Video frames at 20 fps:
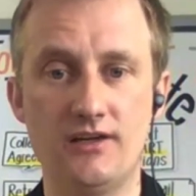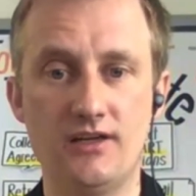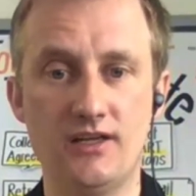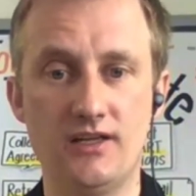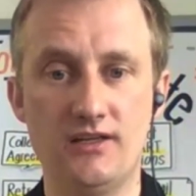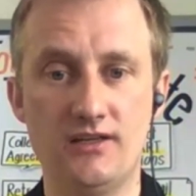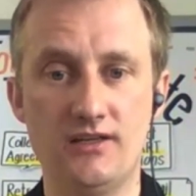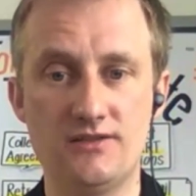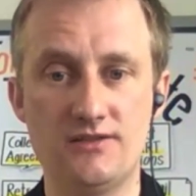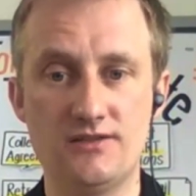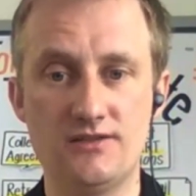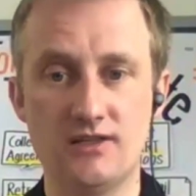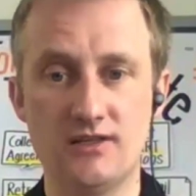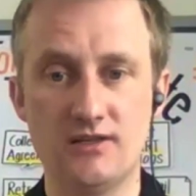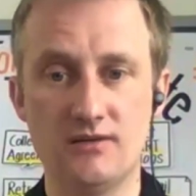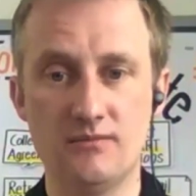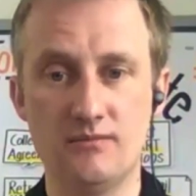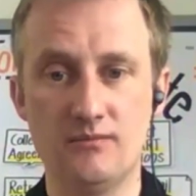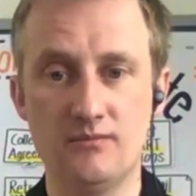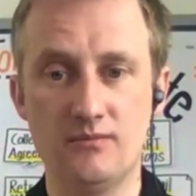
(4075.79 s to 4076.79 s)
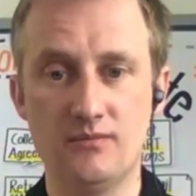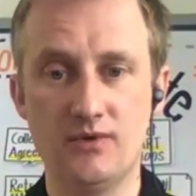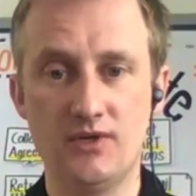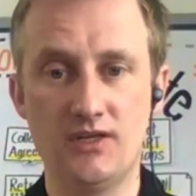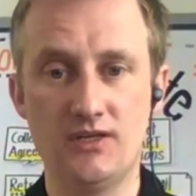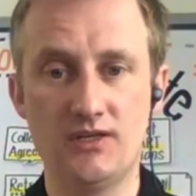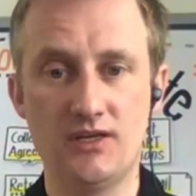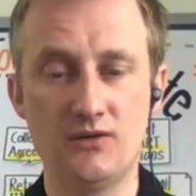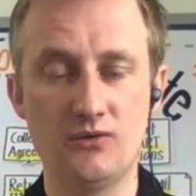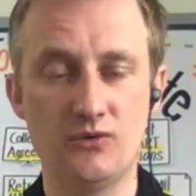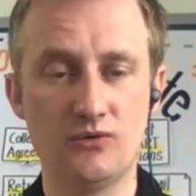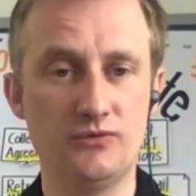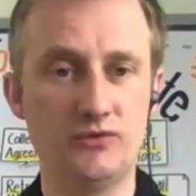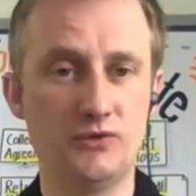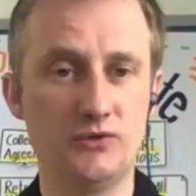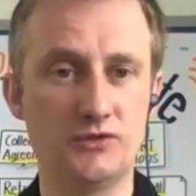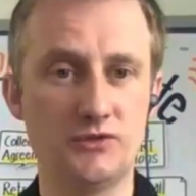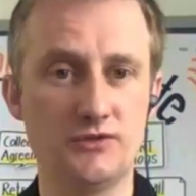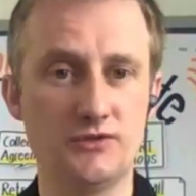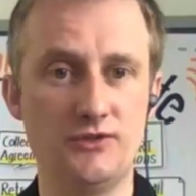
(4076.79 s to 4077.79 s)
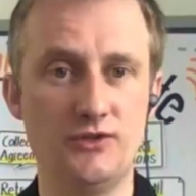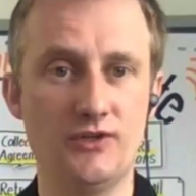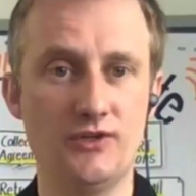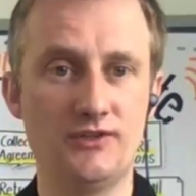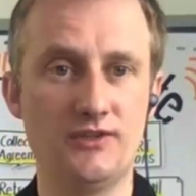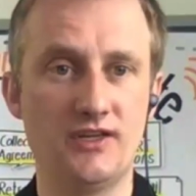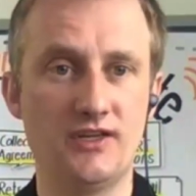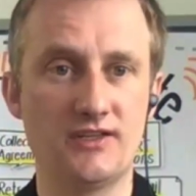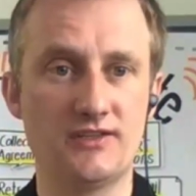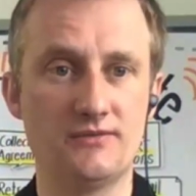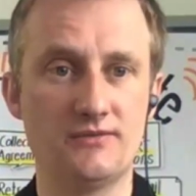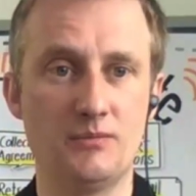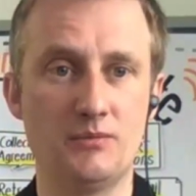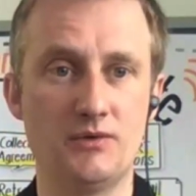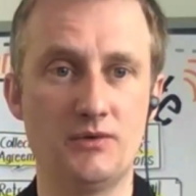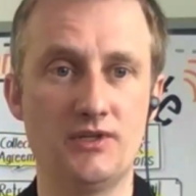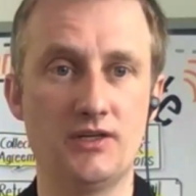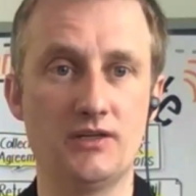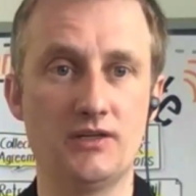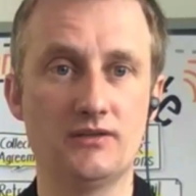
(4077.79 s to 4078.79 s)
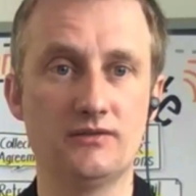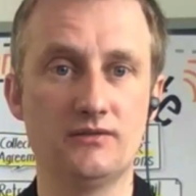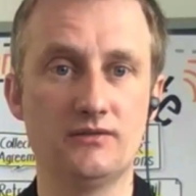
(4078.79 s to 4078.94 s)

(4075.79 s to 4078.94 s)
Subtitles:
and I look forward to see you at the next webinar.